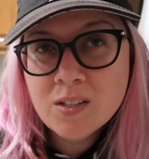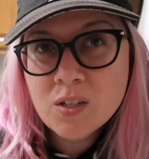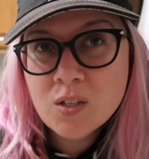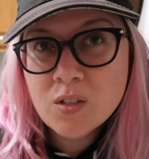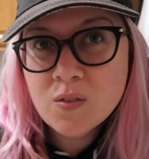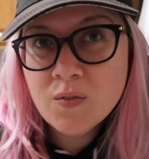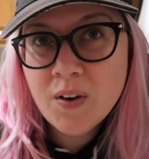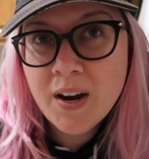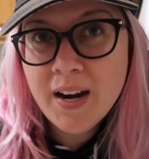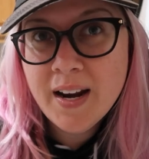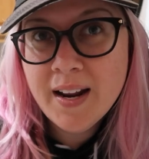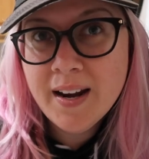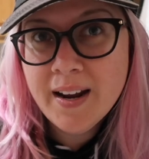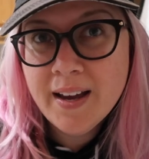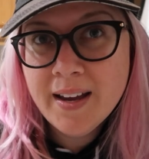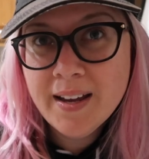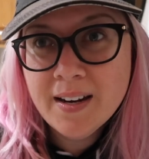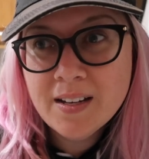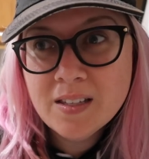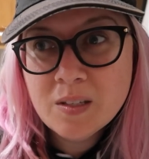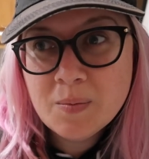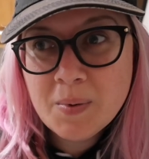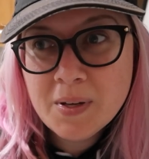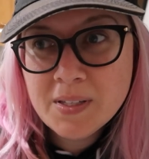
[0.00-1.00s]
So it's Friday
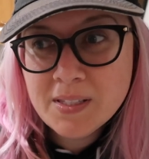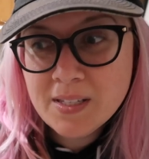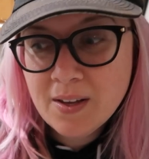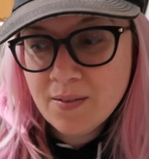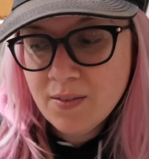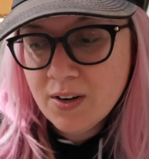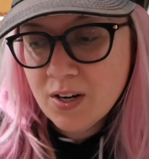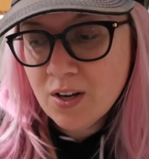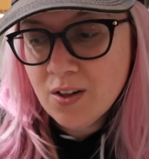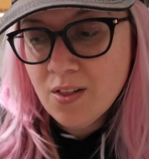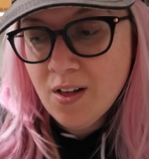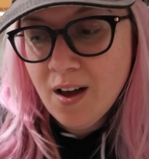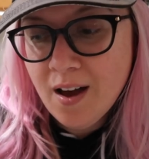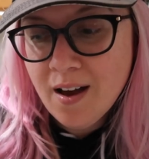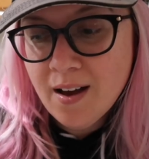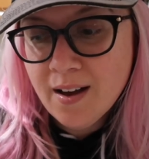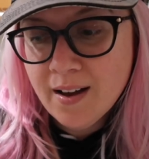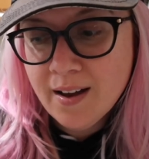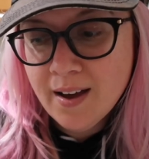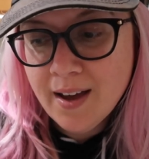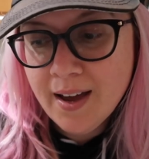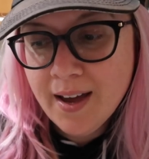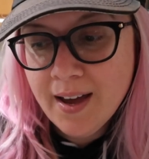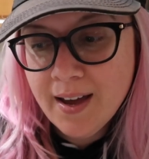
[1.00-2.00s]
night, it's about seven
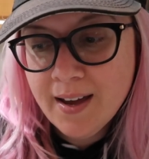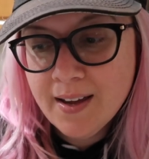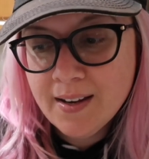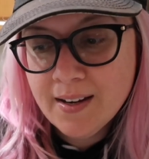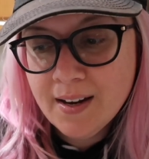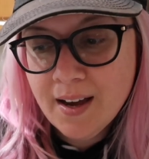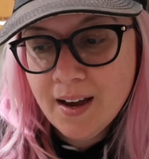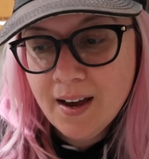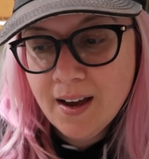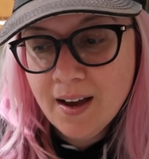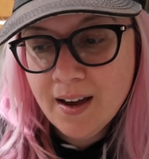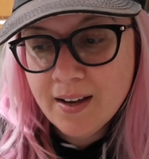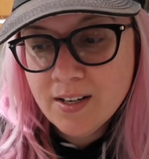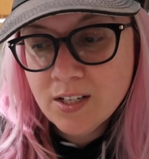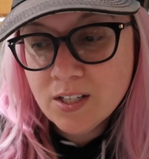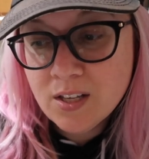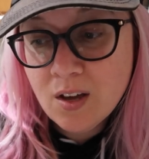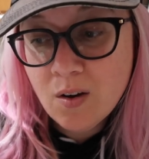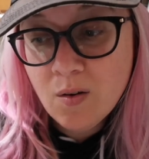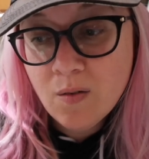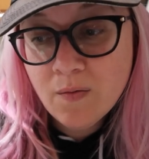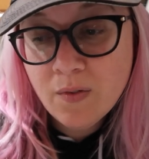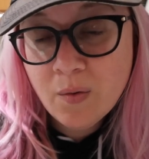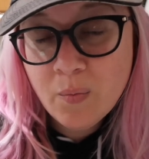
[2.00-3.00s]
o'clock and uh, I just
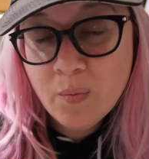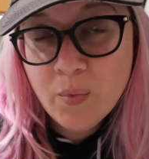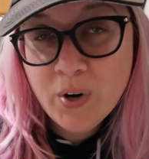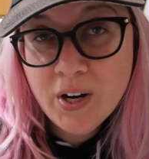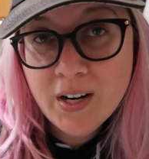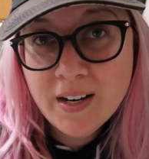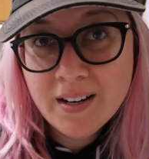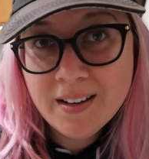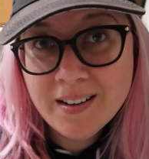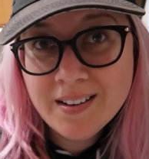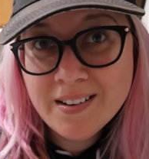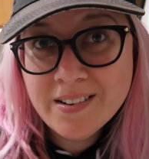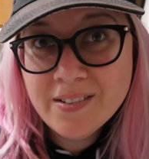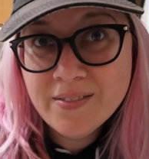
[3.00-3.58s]
got home from work,